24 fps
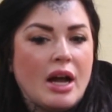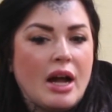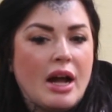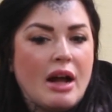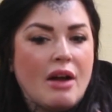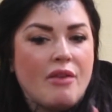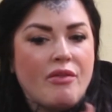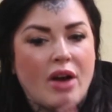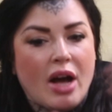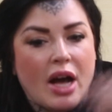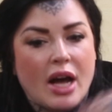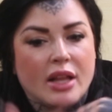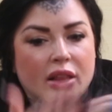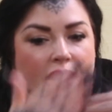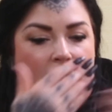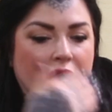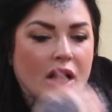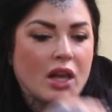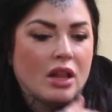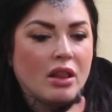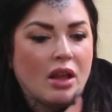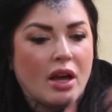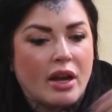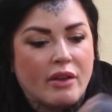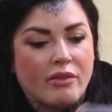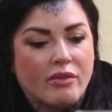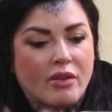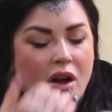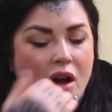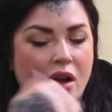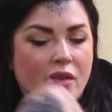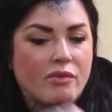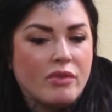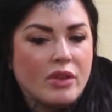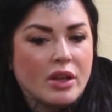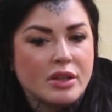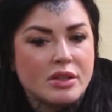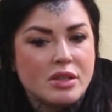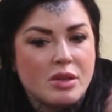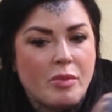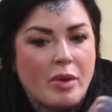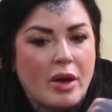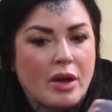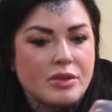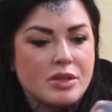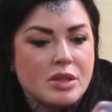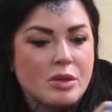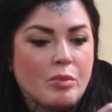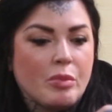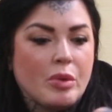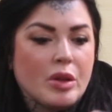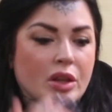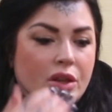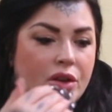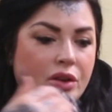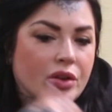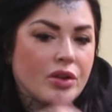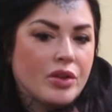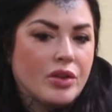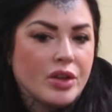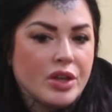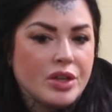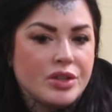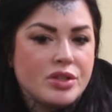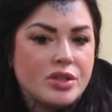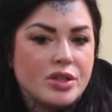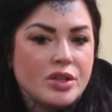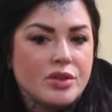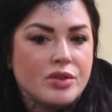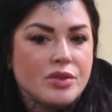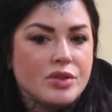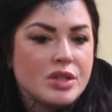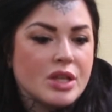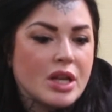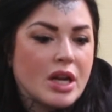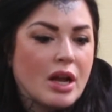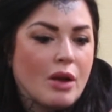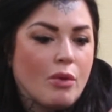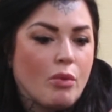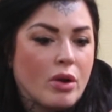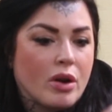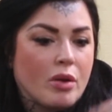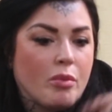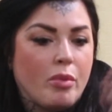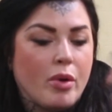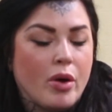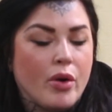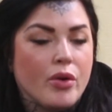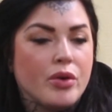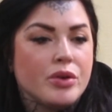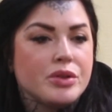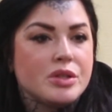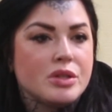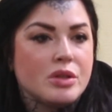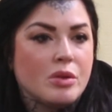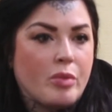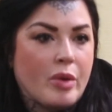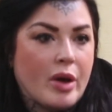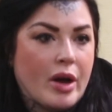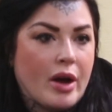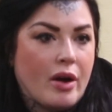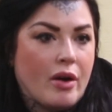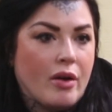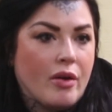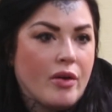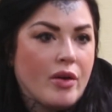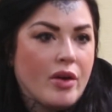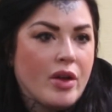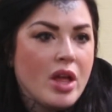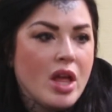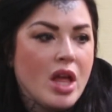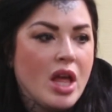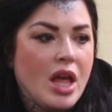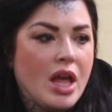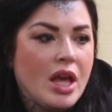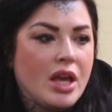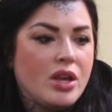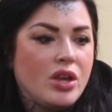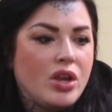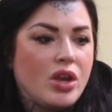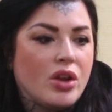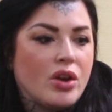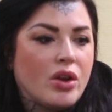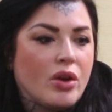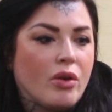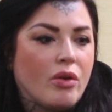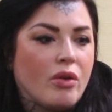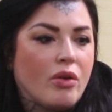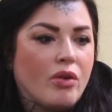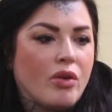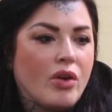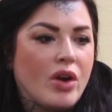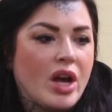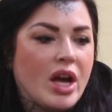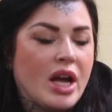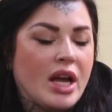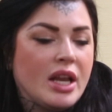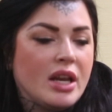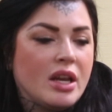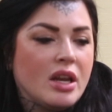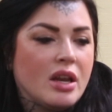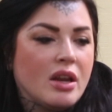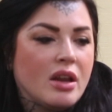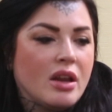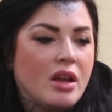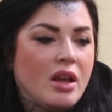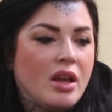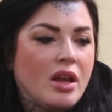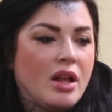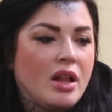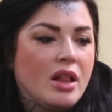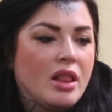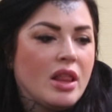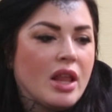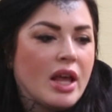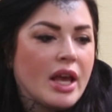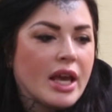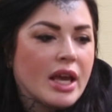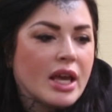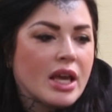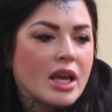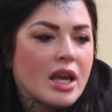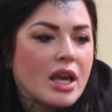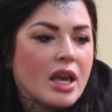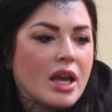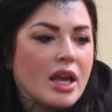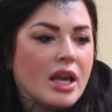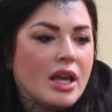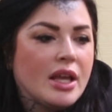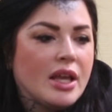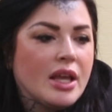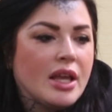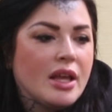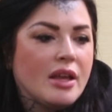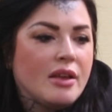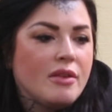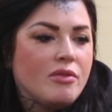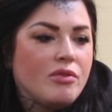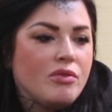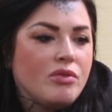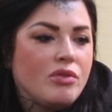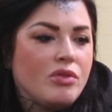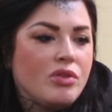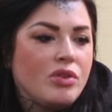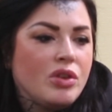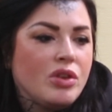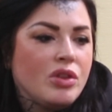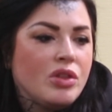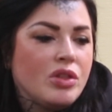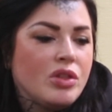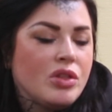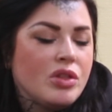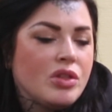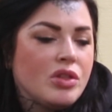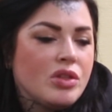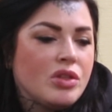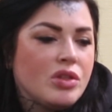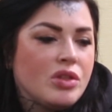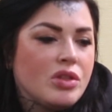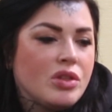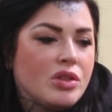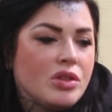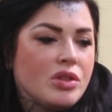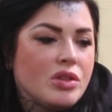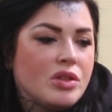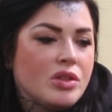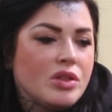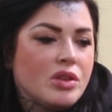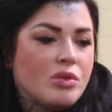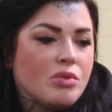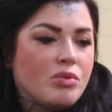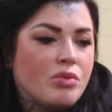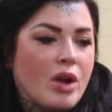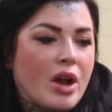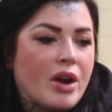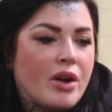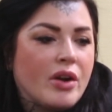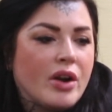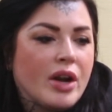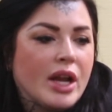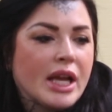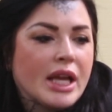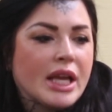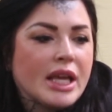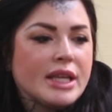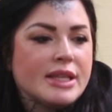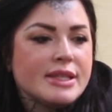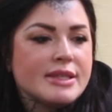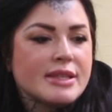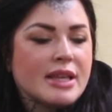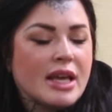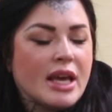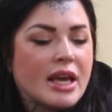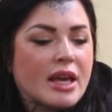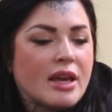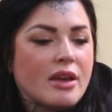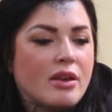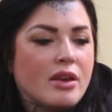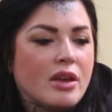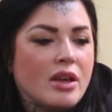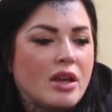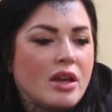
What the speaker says: have had like a lot of conflict about some political issues that I want to post about, and like the rhetoric is like,